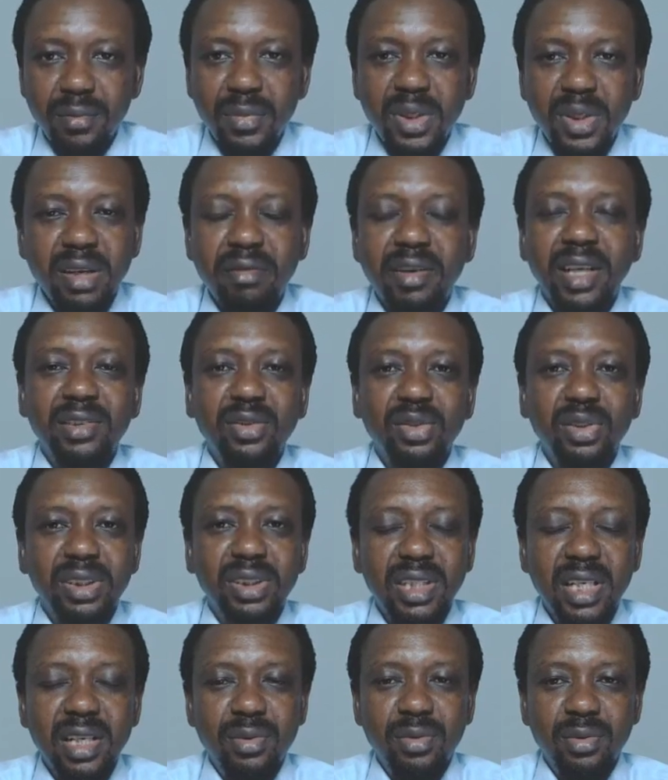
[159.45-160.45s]
never to
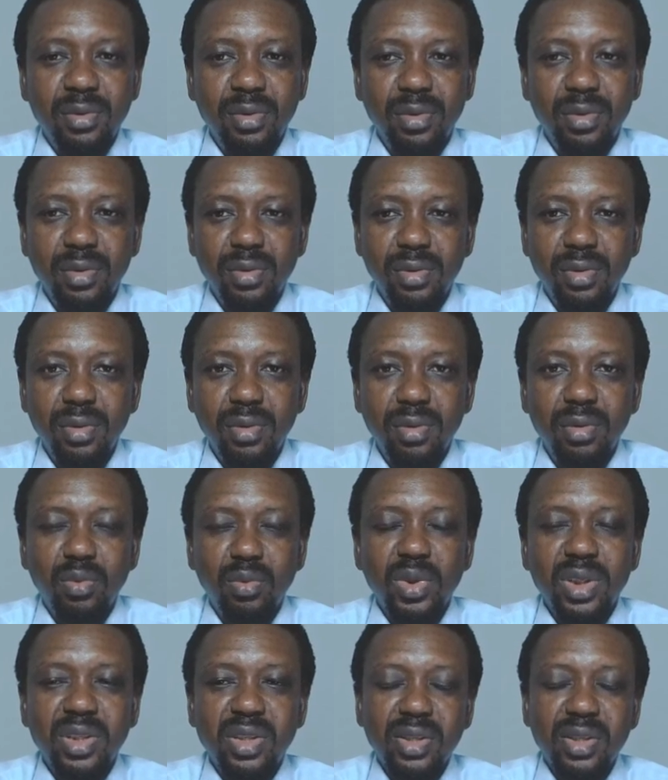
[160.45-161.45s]
settle
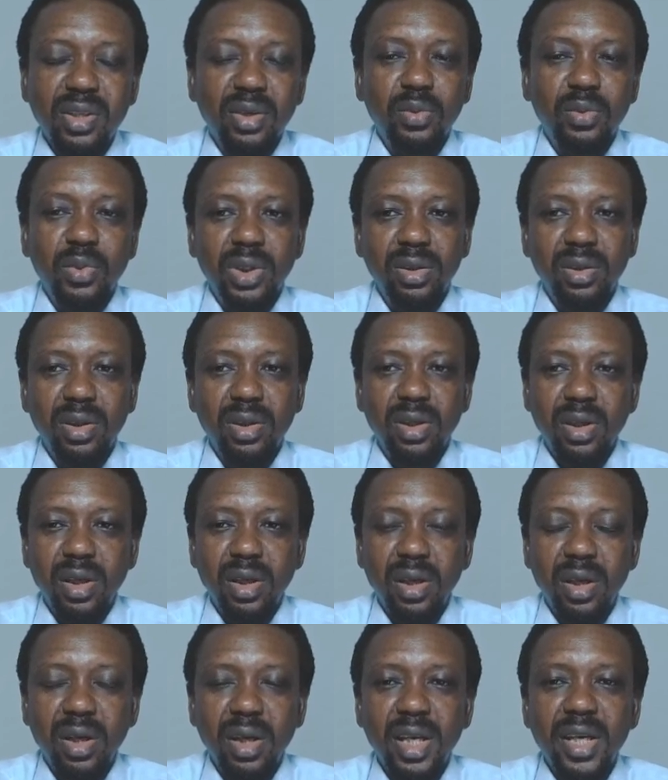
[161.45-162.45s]
with someone,
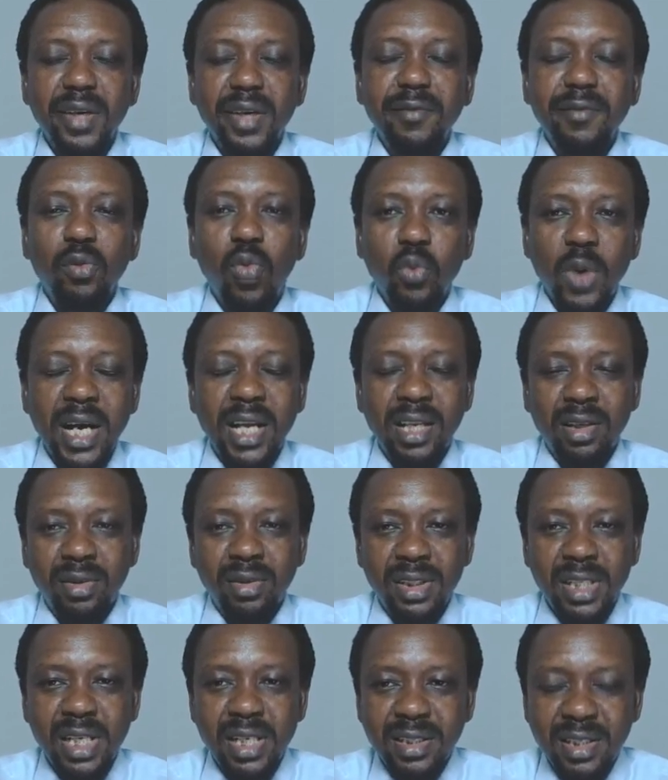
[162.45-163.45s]
even while
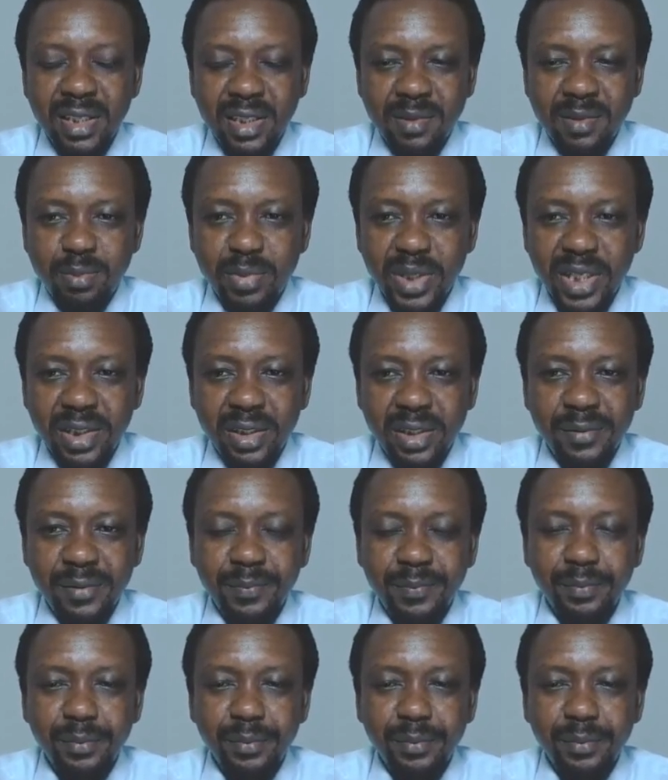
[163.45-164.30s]
on their deathbed.